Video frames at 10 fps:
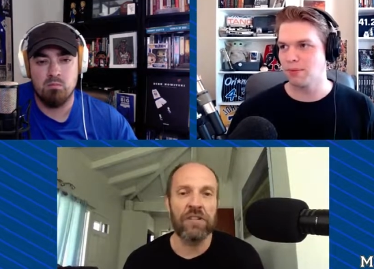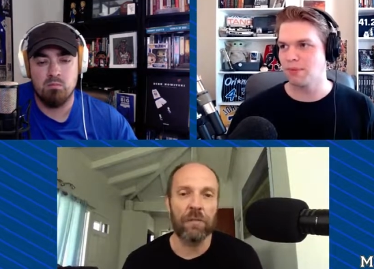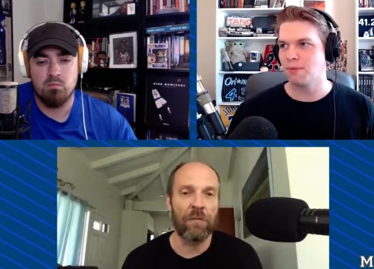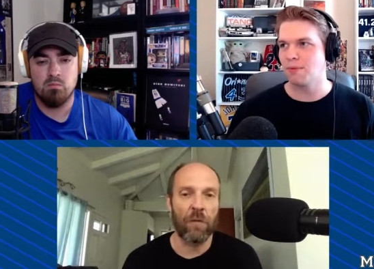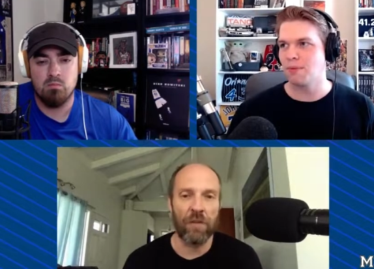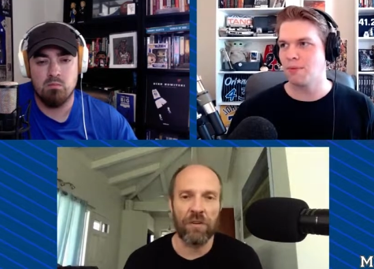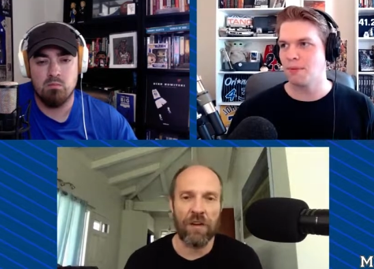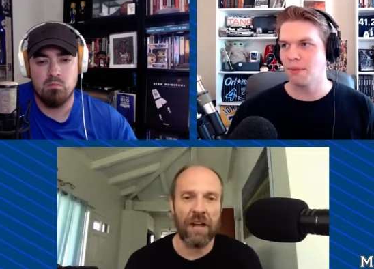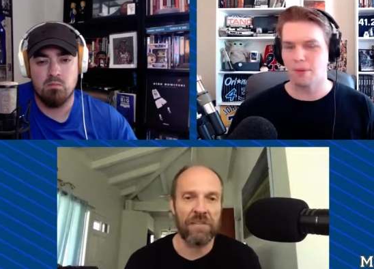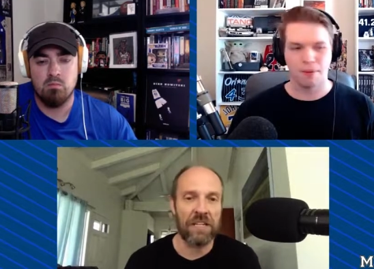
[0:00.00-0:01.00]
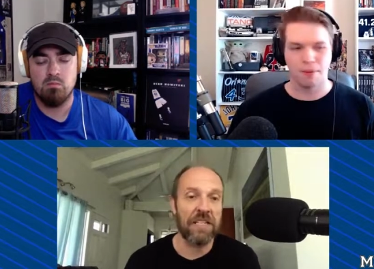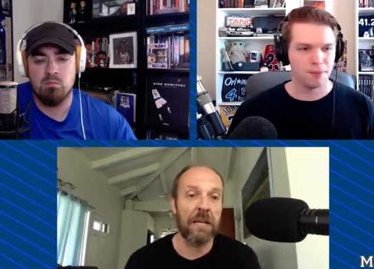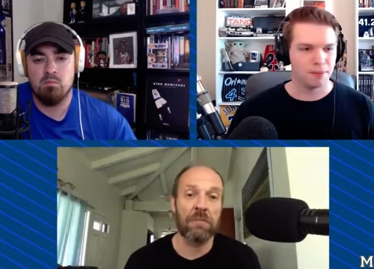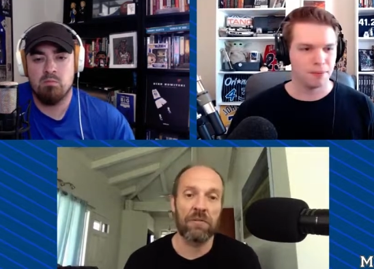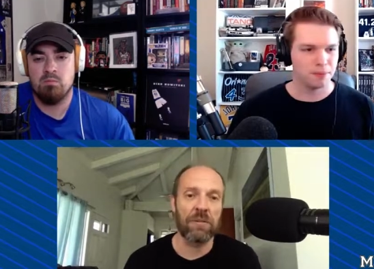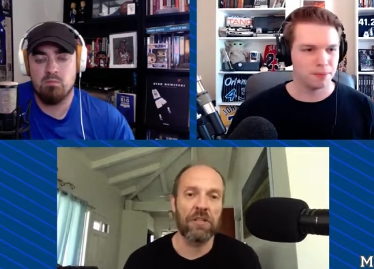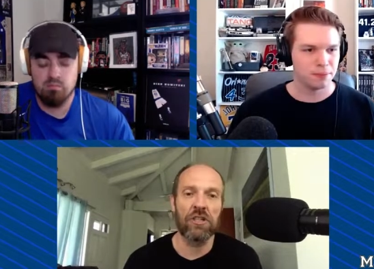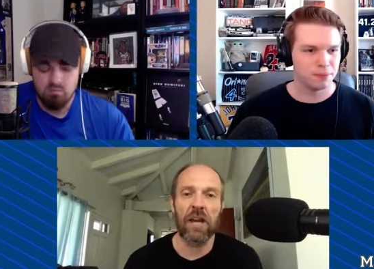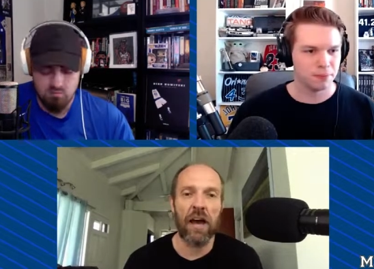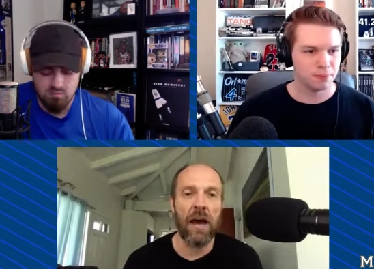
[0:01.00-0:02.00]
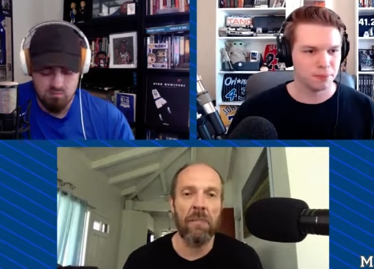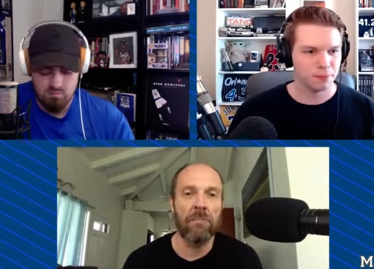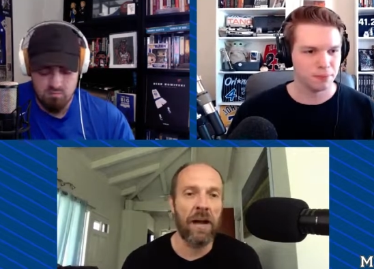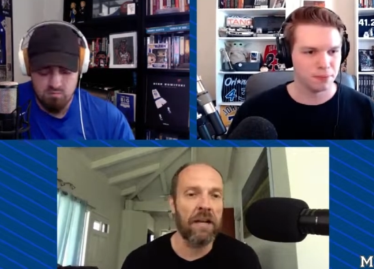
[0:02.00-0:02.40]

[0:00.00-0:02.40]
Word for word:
Speaker 1: or two before the draft, these teams really shut up.